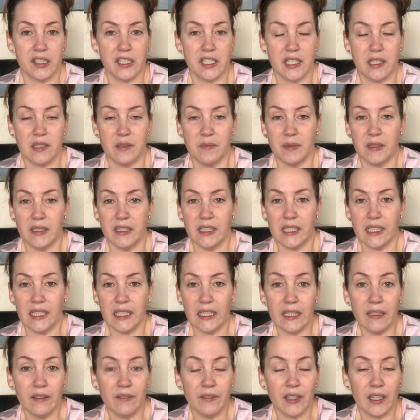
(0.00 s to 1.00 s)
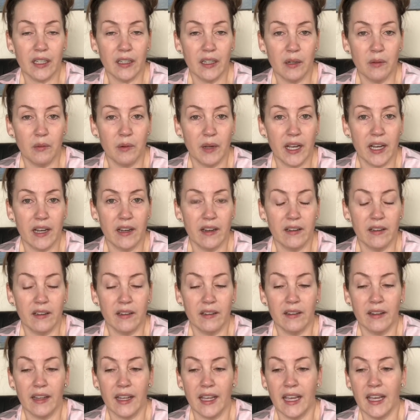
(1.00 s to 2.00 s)
She's been eating very
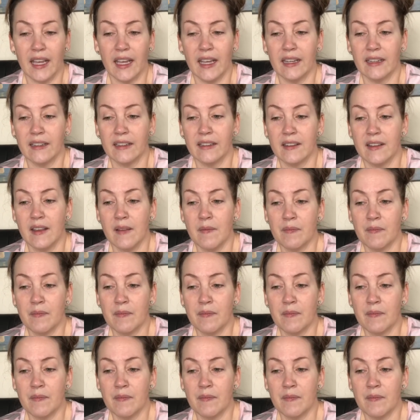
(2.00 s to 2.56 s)
well, and